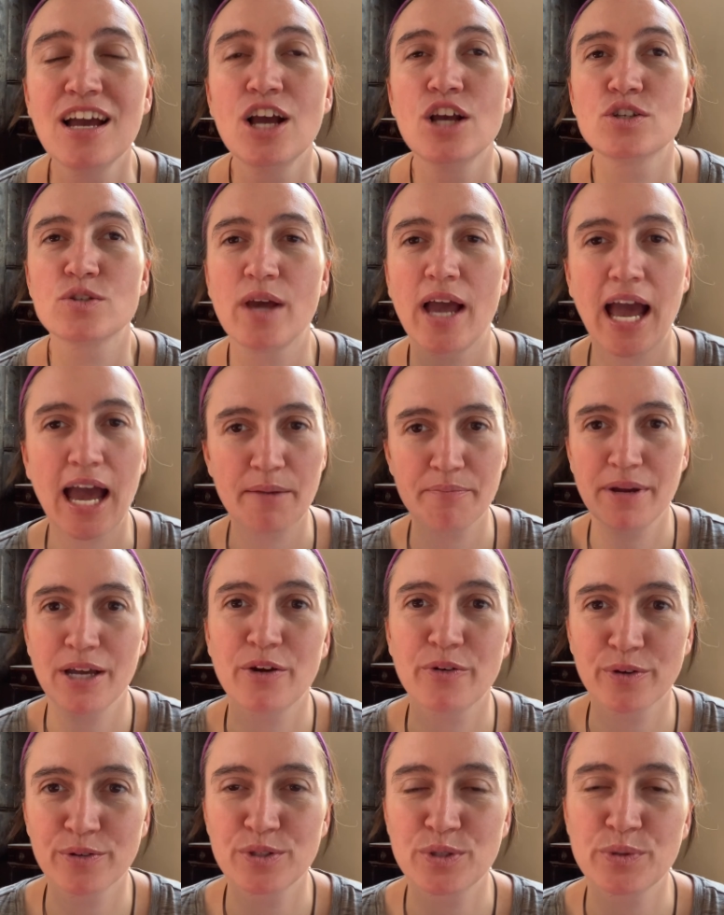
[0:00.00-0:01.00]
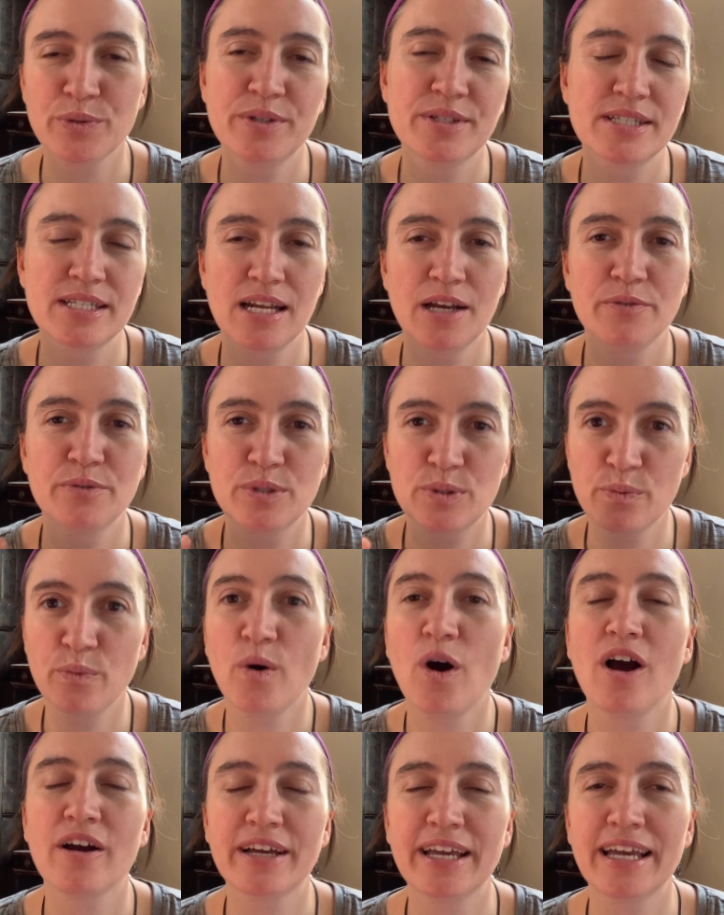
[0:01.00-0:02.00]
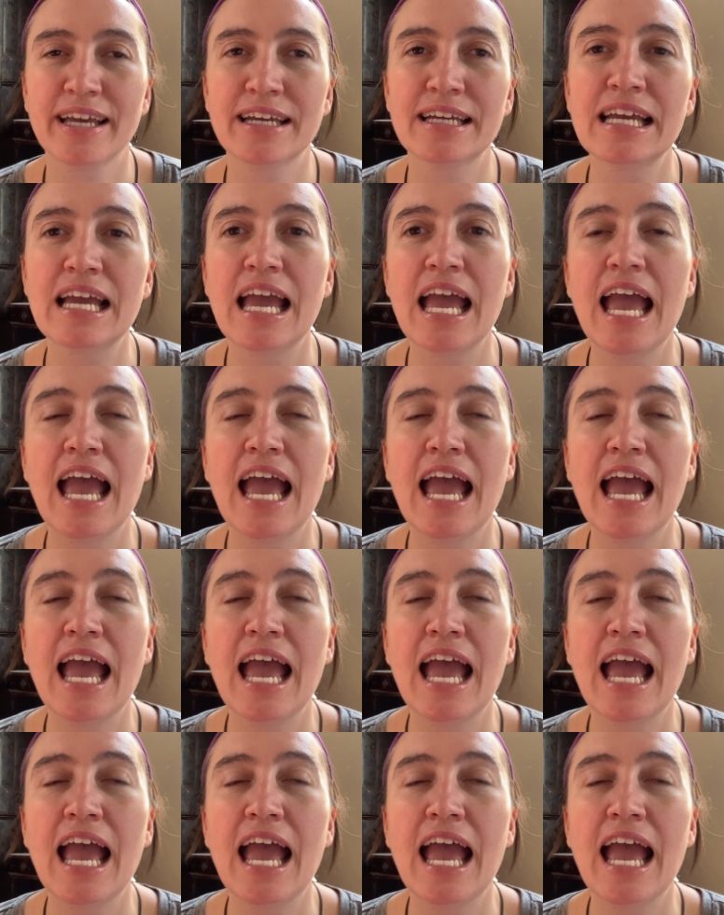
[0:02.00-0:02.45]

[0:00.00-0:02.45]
So I had my groceries and I was walking,